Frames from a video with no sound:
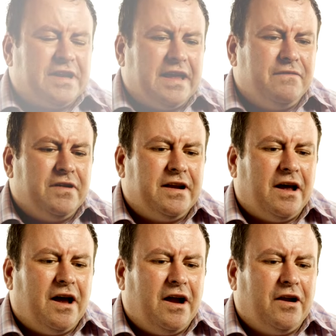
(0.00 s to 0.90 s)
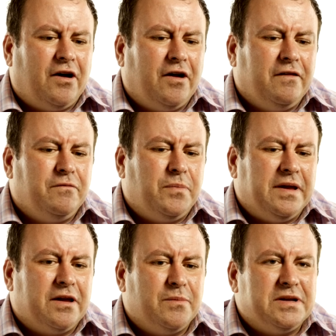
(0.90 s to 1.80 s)
David, and I've
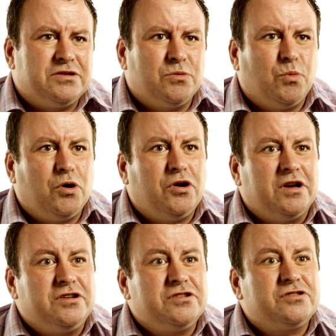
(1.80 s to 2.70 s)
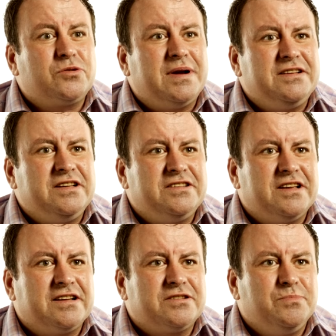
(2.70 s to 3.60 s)
been coming to Woodlands
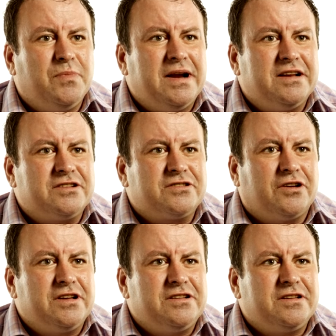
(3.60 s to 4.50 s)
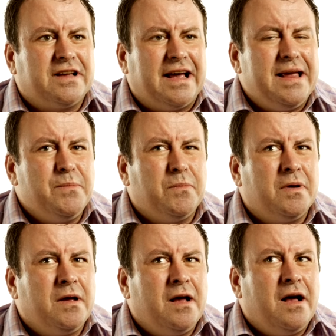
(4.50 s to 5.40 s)
26 months. I came
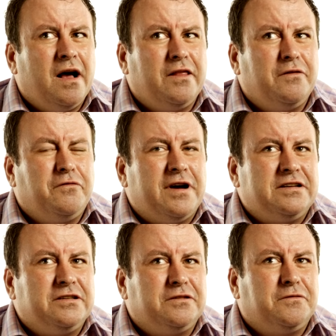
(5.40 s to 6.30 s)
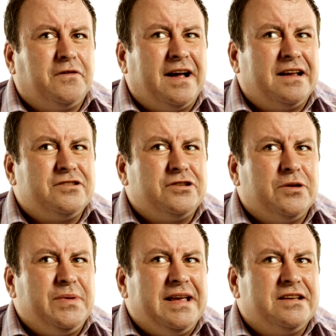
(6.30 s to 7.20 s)
at the Freshers Fair 2
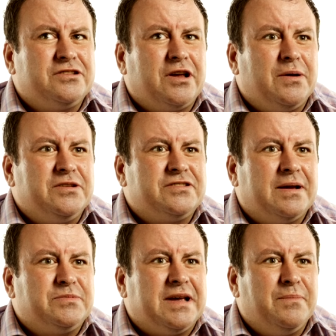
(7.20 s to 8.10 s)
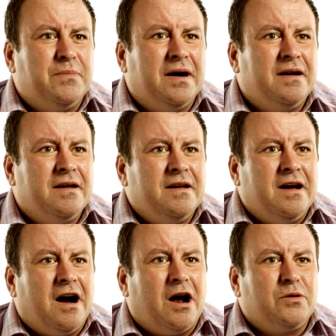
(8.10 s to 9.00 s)
years ago in September,
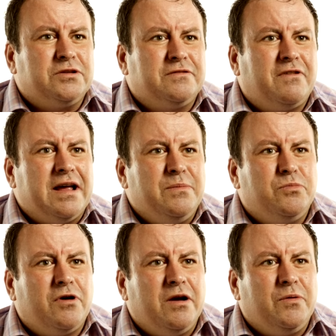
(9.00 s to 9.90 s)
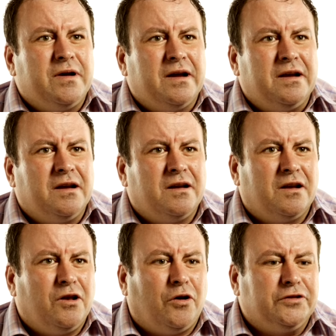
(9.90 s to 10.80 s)
and I was a very broken,
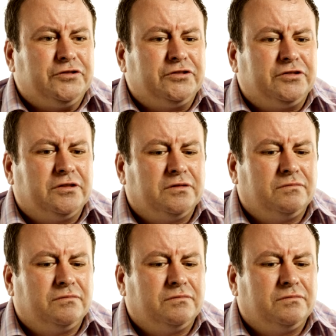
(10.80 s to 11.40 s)
lost,